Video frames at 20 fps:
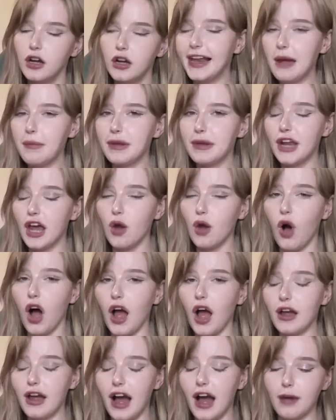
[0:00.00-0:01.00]
Let me know.
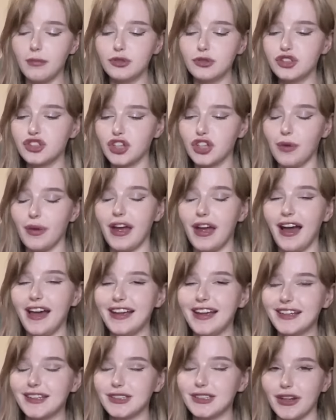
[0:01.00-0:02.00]
I, I'm so
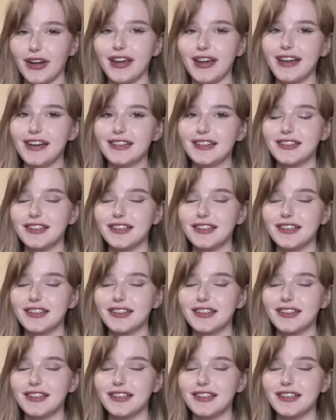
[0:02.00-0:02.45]
excited